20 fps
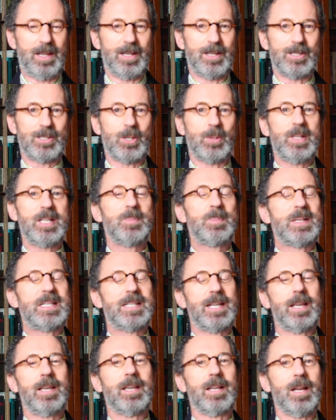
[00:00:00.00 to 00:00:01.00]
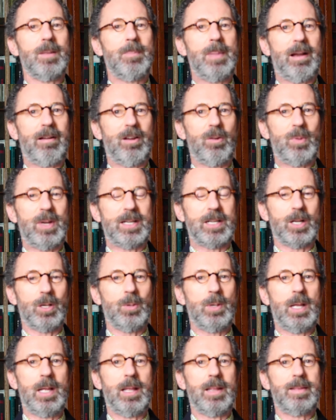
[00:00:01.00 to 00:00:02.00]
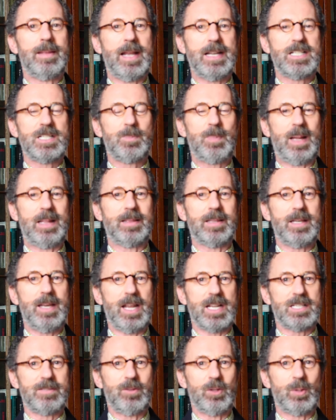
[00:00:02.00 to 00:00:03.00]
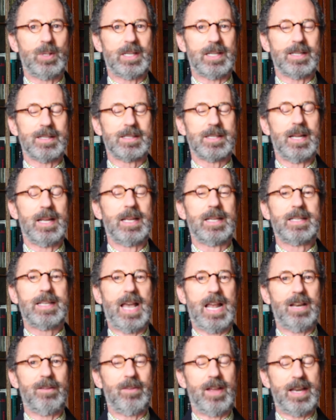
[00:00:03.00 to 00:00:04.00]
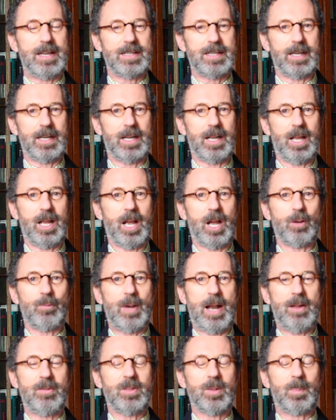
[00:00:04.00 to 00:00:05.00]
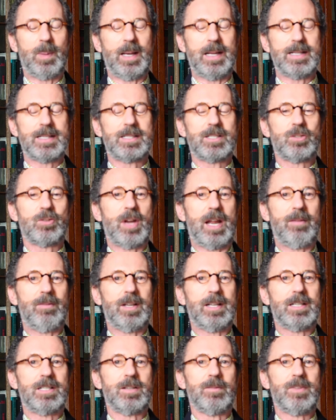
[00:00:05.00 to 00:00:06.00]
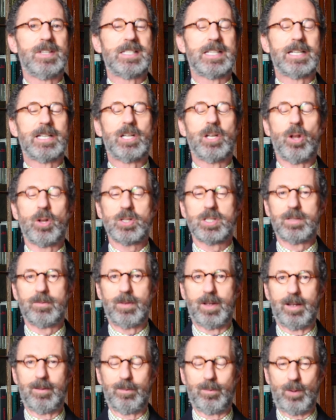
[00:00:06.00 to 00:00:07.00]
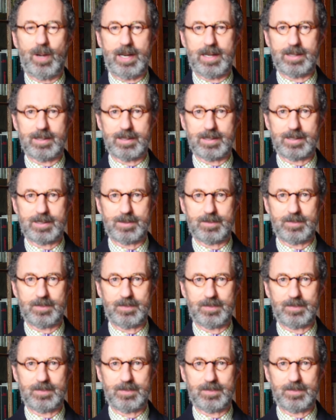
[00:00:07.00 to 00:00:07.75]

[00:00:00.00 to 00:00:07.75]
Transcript: So this particular merry widow then spent the next few years gallivanting around the place, travelling to visit lots of her friends.